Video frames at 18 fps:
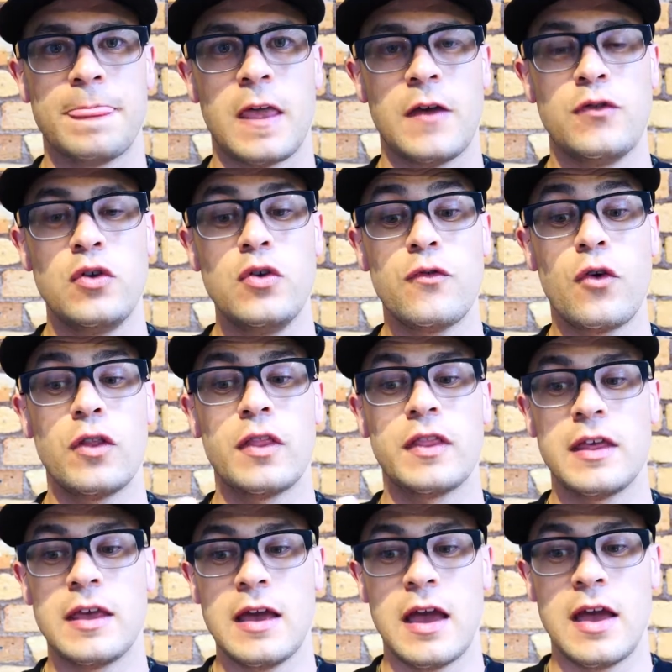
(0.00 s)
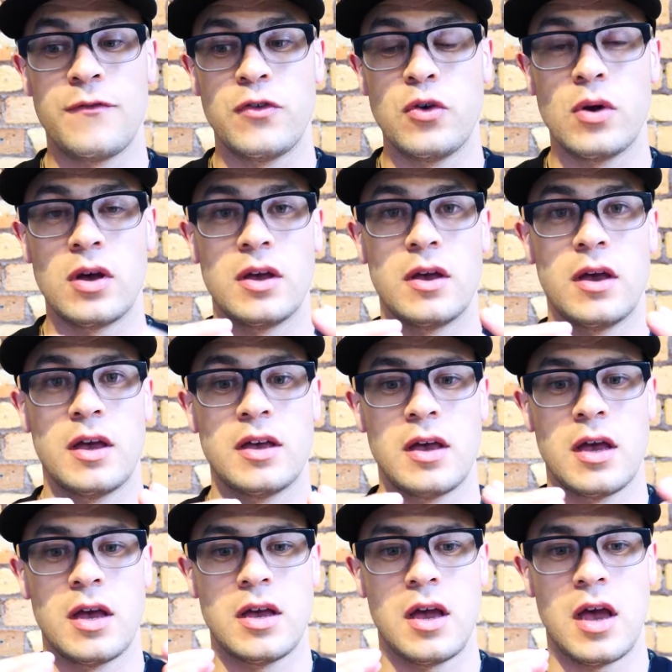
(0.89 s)
if you're
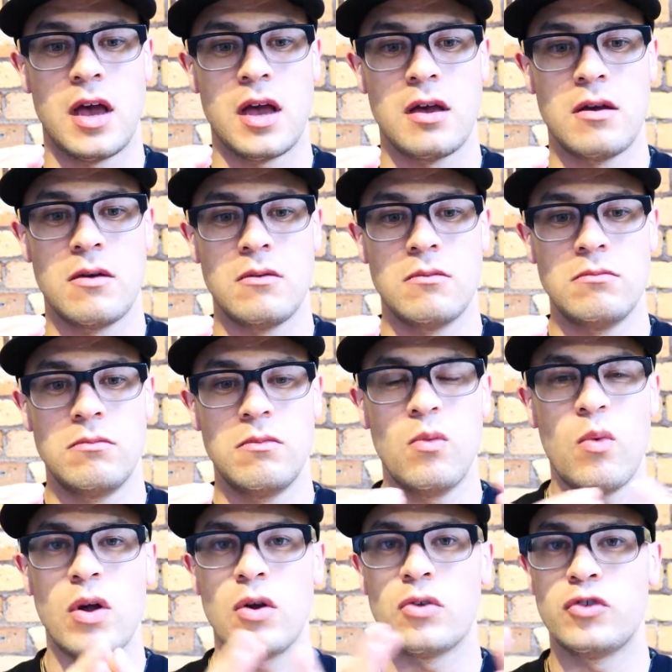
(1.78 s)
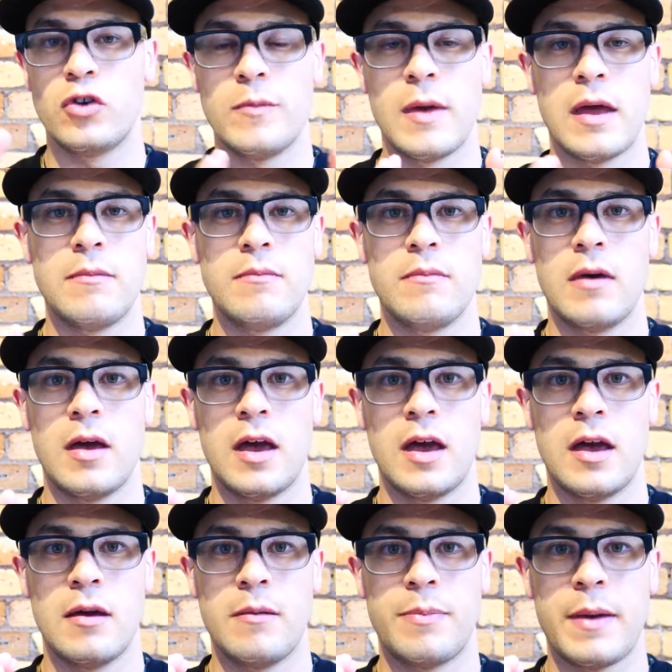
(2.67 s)
a one or two man
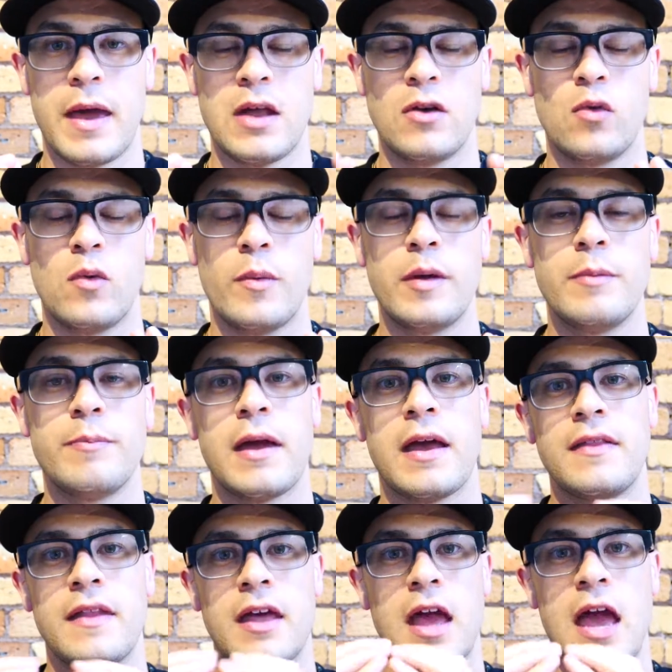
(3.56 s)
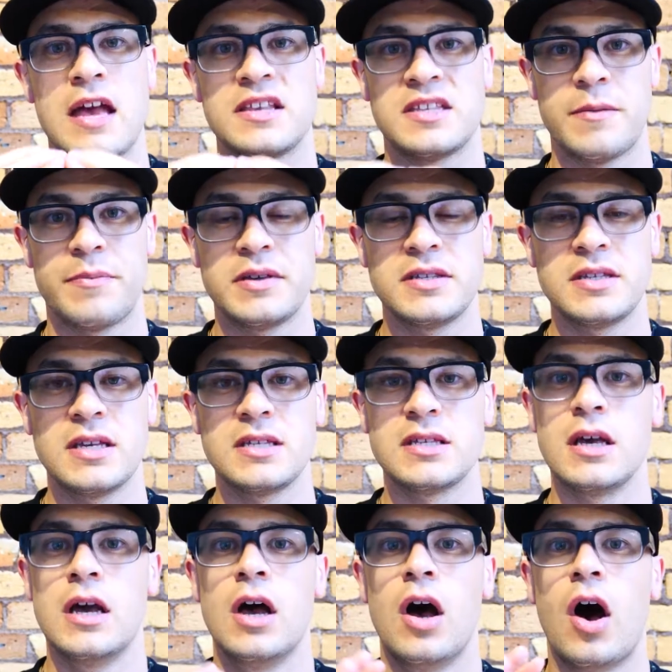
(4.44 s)
band or woman band that has a
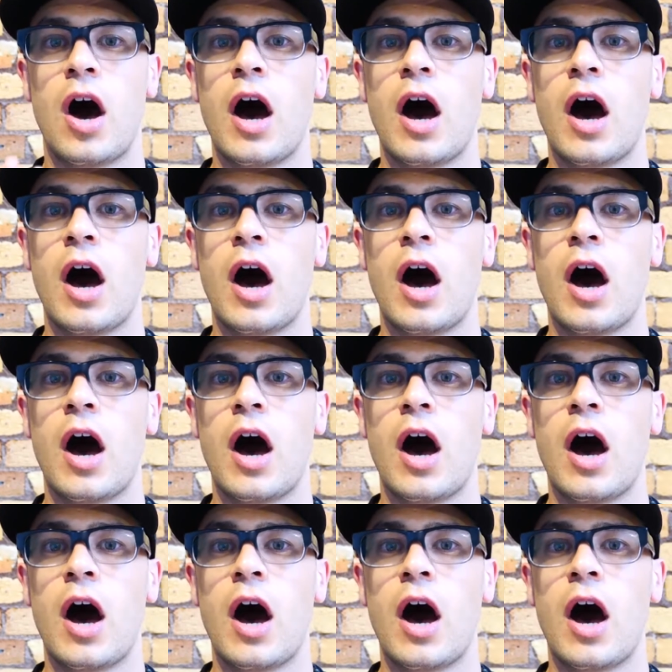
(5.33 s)
business.